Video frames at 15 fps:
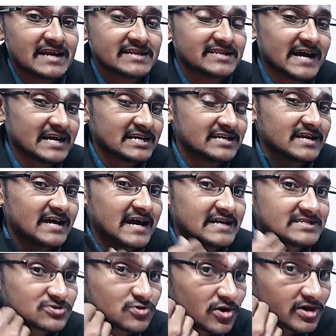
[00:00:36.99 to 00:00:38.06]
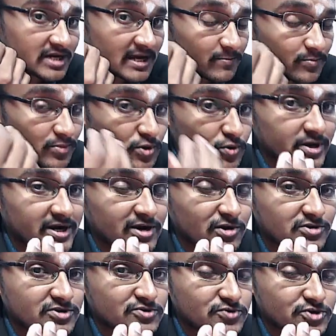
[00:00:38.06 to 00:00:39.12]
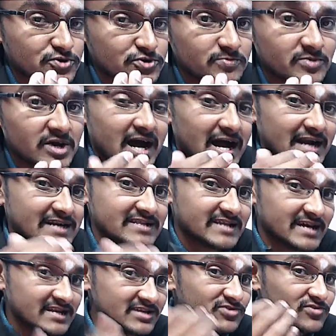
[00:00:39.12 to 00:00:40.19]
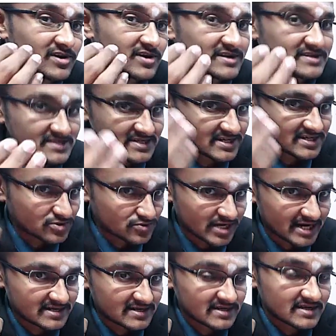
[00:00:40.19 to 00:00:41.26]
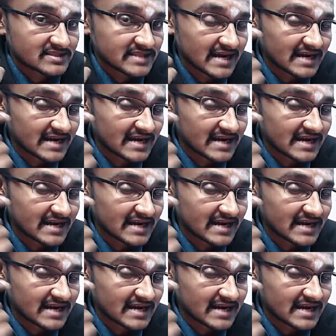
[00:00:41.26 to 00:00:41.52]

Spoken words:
and that has got uploaded on YouTube and then you are listening to that.